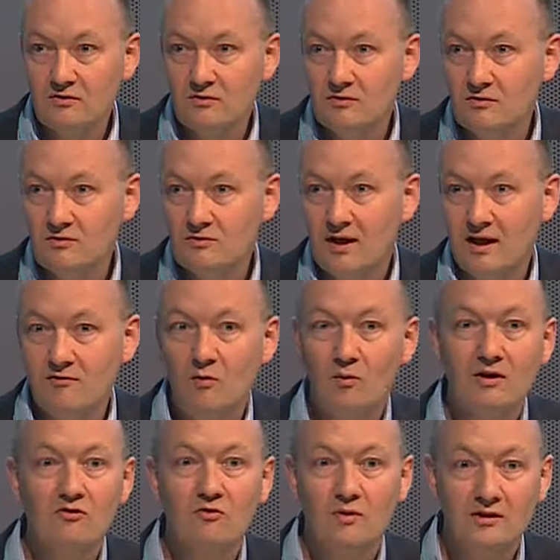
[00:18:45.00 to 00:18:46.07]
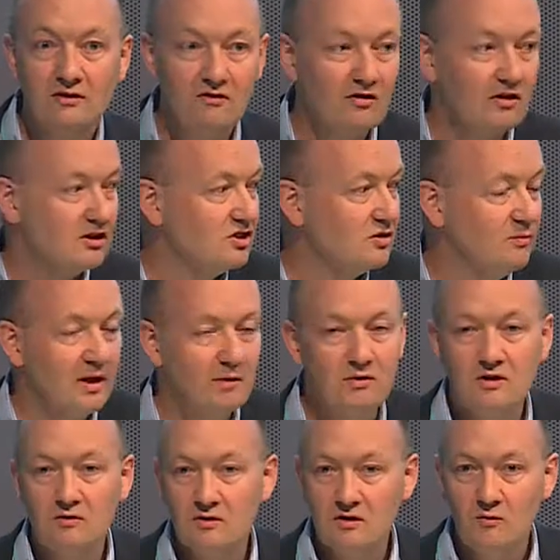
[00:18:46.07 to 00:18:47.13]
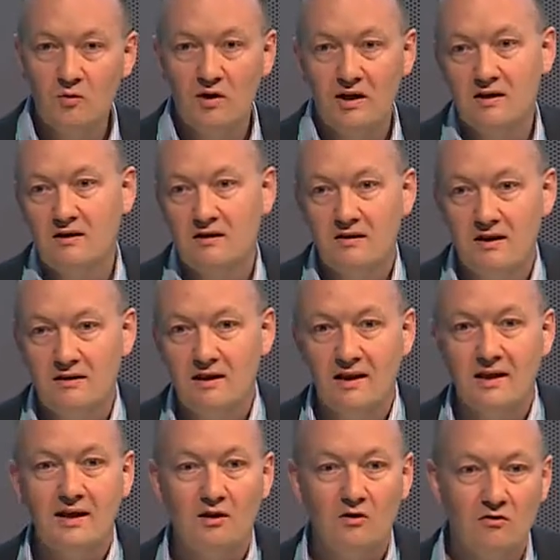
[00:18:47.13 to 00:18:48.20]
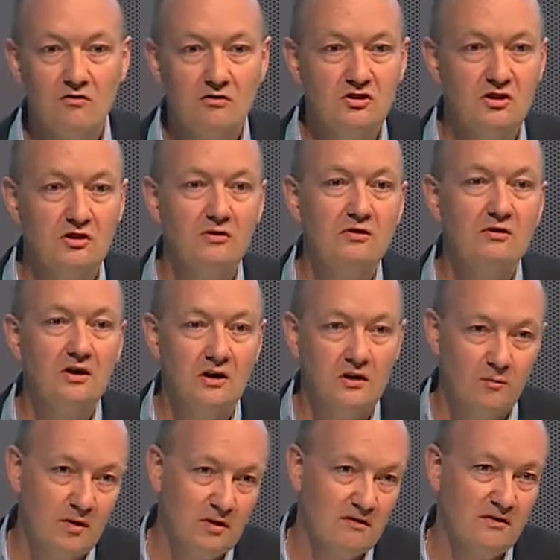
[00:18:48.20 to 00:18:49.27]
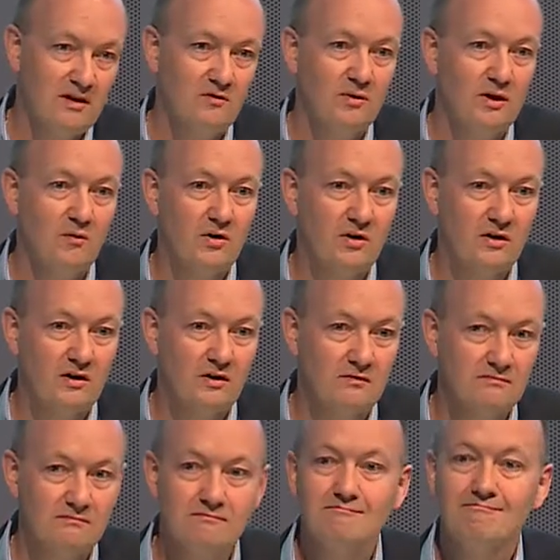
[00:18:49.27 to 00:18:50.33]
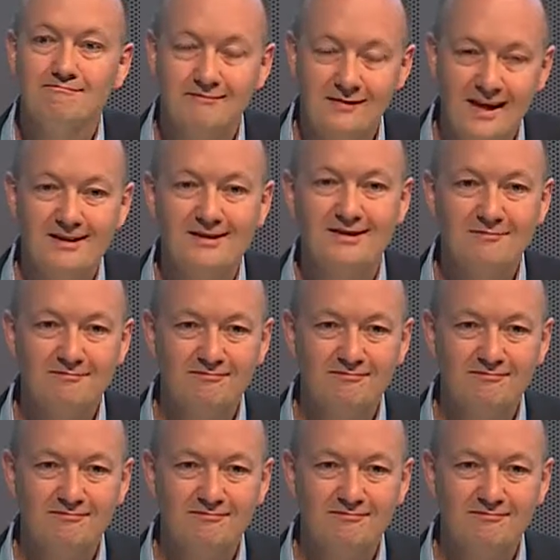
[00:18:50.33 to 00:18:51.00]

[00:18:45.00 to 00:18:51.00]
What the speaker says: to have a one-to-one discussion maybe during the break. And then I can also show you the other models that we are working on. Thanks.